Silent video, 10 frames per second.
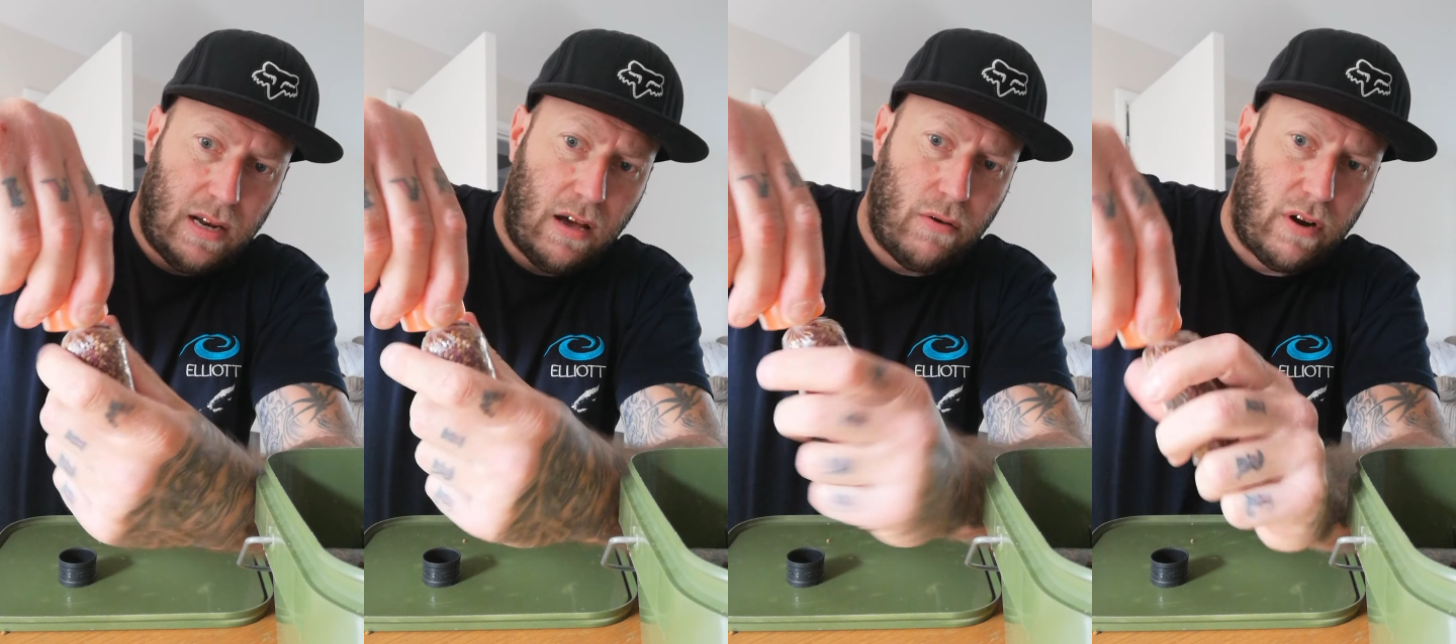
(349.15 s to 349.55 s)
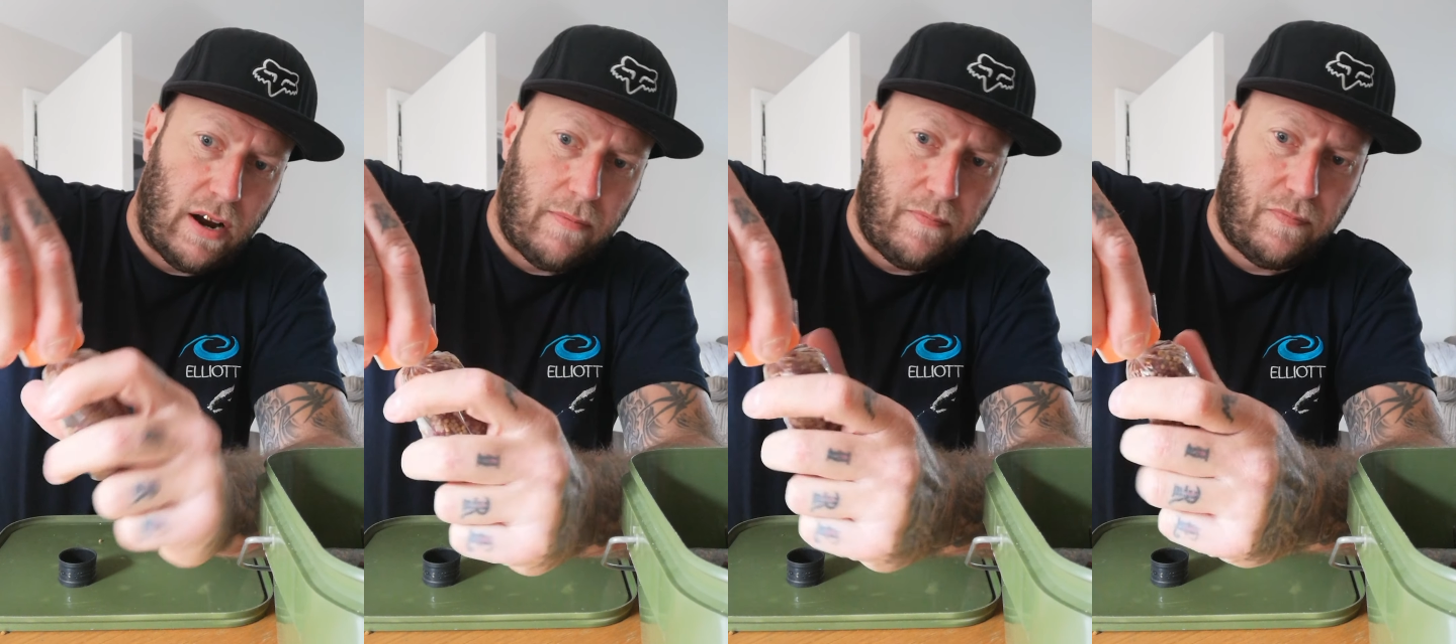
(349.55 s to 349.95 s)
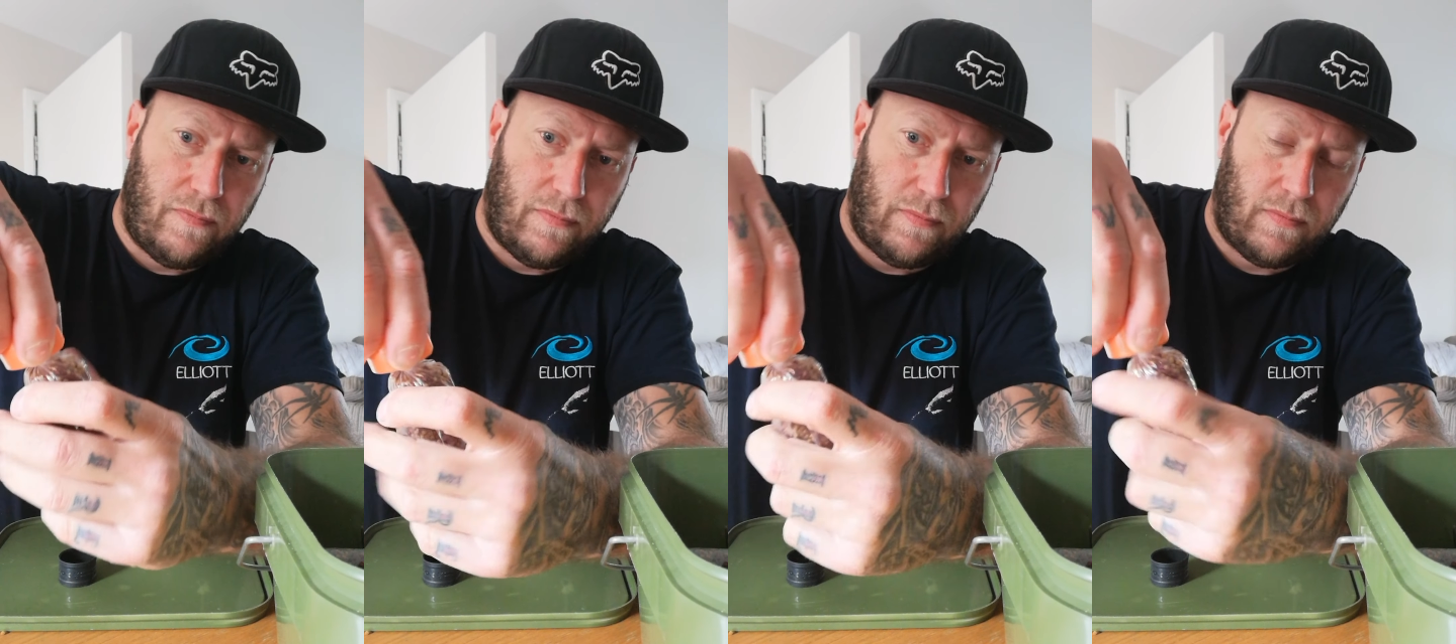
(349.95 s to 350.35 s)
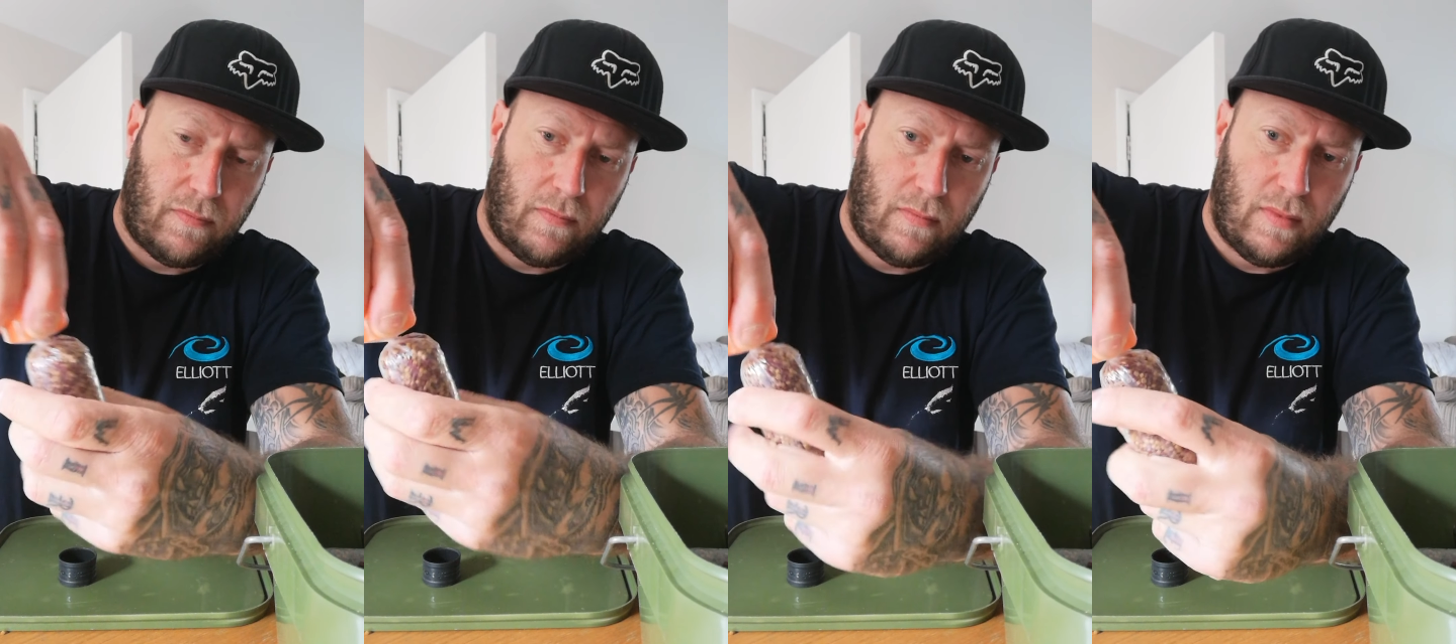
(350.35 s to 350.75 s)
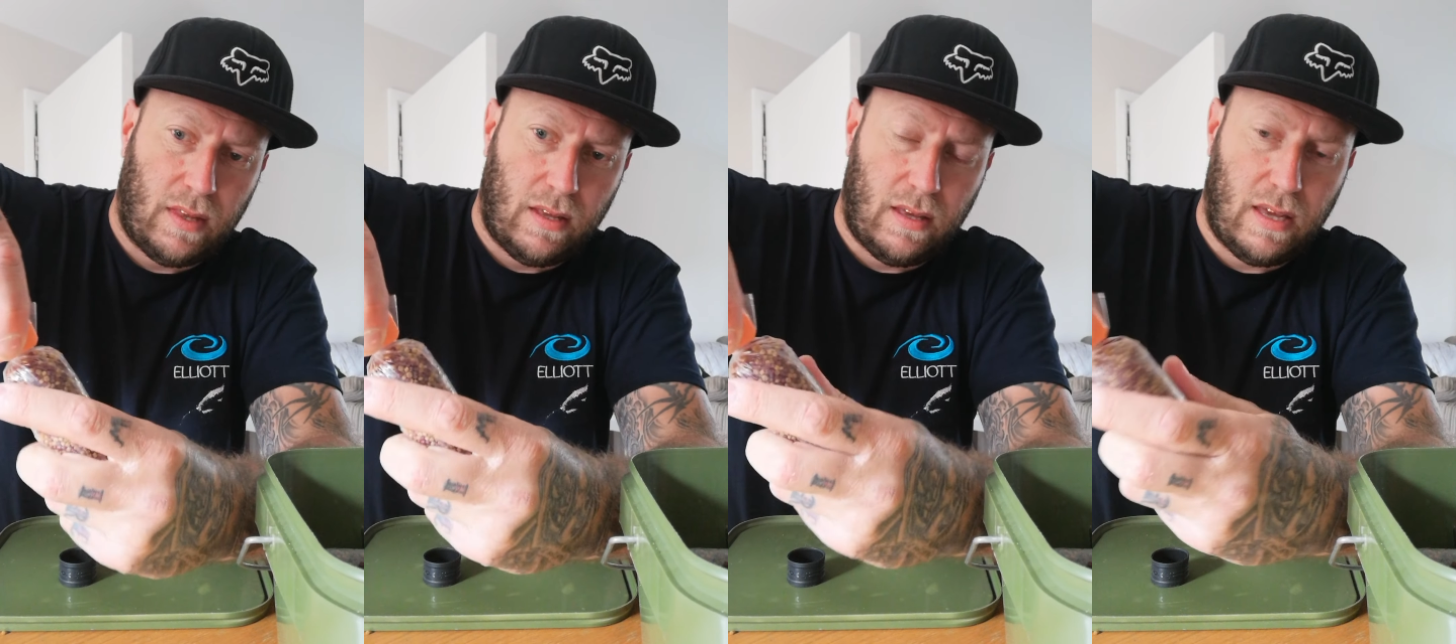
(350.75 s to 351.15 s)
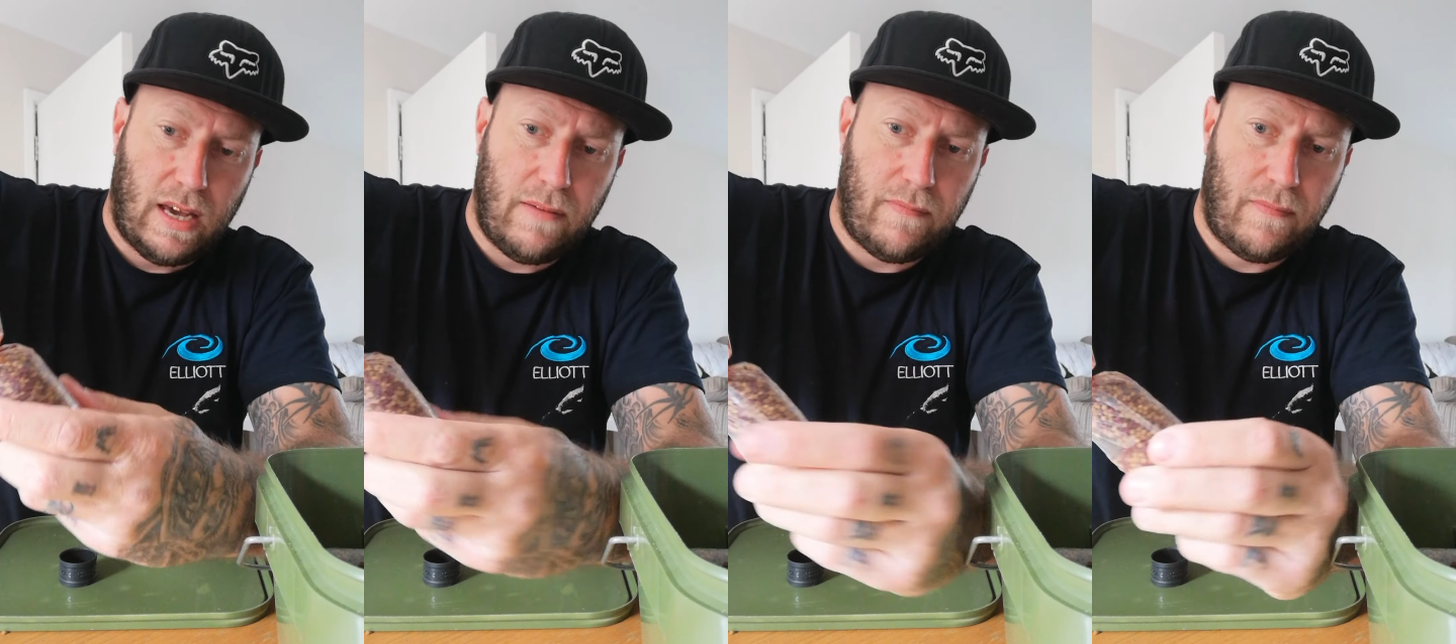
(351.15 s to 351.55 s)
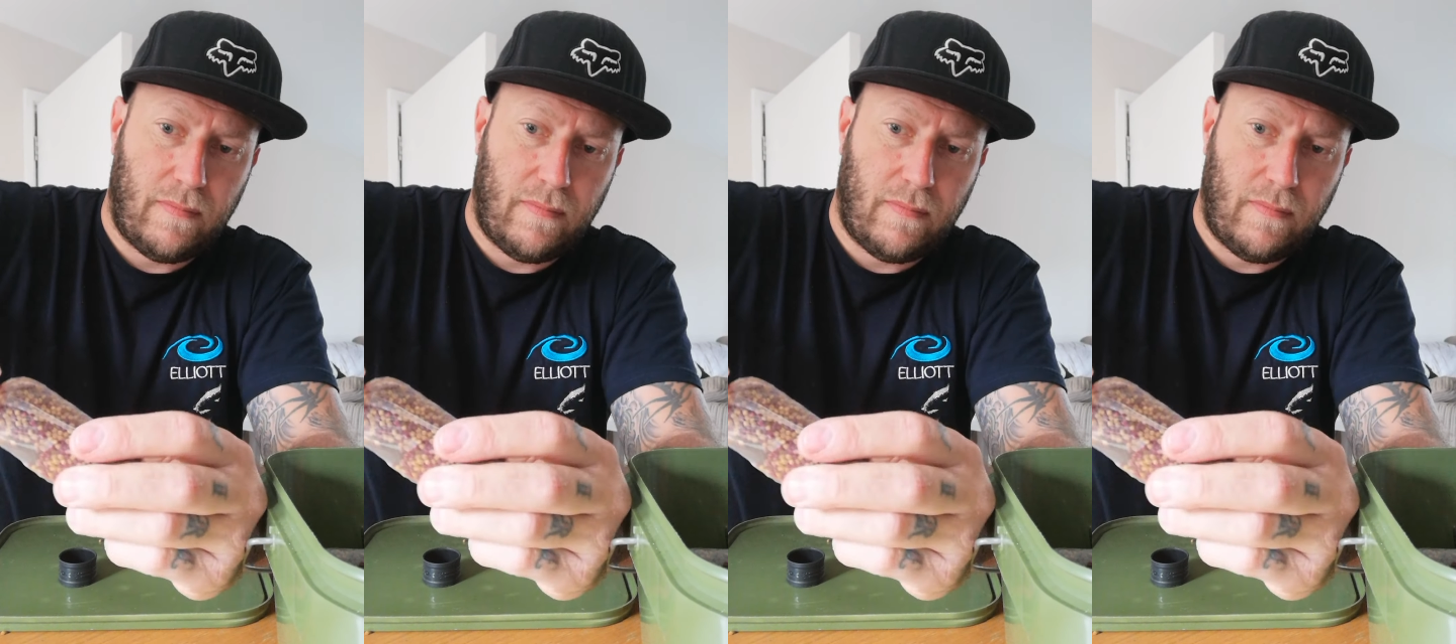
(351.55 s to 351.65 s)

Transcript: loader. Yeah.